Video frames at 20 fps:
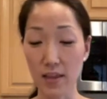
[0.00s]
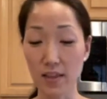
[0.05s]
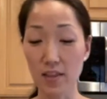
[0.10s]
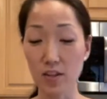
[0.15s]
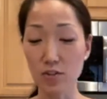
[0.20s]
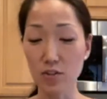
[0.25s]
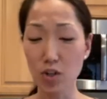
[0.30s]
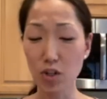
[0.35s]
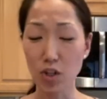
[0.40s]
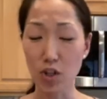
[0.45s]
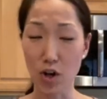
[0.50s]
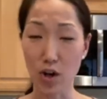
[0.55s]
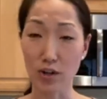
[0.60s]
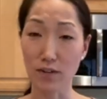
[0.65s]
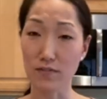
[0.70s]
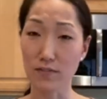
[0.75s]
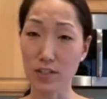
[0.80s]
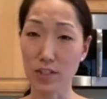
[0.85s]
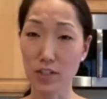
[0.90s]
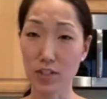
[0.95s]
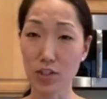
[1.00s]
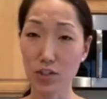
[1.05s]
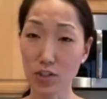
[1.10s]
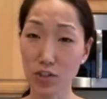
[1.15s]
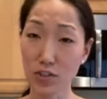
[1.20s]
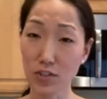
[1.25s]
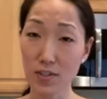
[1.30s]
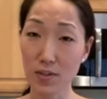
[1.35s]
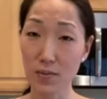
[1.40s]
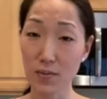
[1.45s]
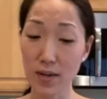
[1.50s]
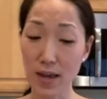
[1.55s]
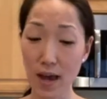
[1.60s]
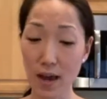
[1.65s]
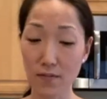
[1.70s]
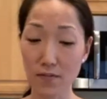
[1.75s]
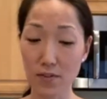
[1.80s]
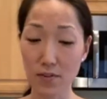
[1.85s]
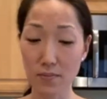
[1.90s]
There's a lot of decisions that we have